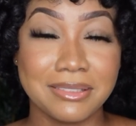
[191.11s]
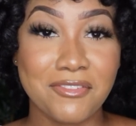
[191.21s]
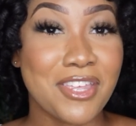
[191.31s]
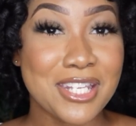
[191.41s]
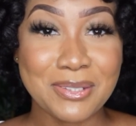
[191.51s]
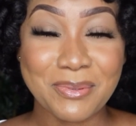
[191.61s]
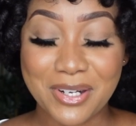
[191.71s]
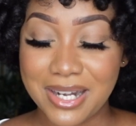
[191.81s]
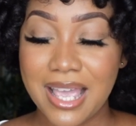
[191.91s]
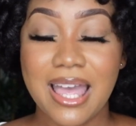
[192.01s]
if that's the
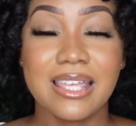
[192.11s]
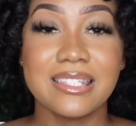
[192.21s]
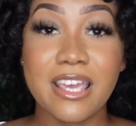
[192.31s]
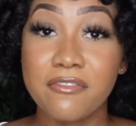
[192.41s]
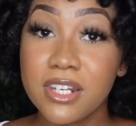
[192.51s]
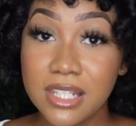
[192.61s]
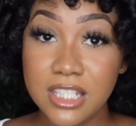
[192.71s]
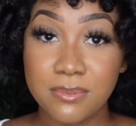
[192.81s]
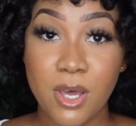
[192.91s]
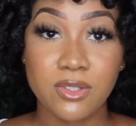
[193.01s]
word. Definitely
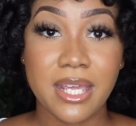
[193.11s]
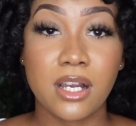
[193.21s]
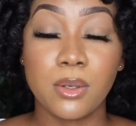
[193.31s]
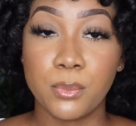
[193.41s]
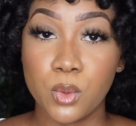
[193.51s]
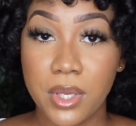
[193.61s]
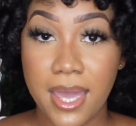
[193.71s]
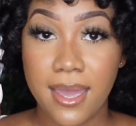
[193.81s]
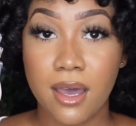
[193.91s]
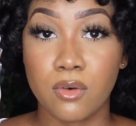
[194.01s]
smells like a
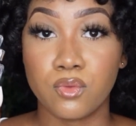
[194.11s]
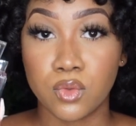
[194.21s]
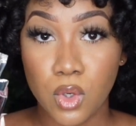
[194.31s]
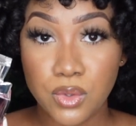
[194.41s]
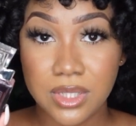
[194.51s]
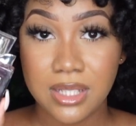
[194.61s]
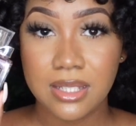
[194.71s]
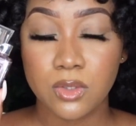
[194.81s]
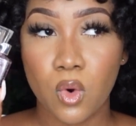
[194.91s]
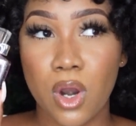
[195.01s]
bouquet of
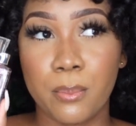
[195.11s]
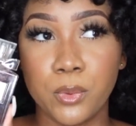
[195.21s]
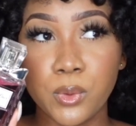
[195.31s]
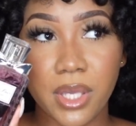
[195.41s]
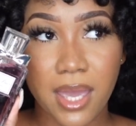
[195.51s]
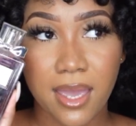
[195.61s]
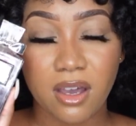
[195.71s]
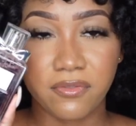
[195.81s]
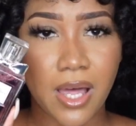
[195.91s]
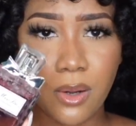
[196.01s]
roses or a bouquet
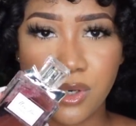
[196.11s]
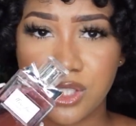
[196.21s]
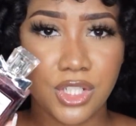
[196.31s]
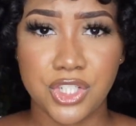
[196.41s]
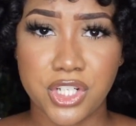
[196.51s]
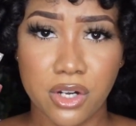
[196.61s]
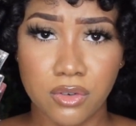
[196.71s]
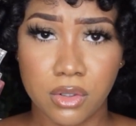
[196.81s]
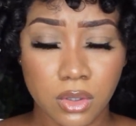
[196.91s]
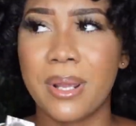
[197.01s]
of flowers in general.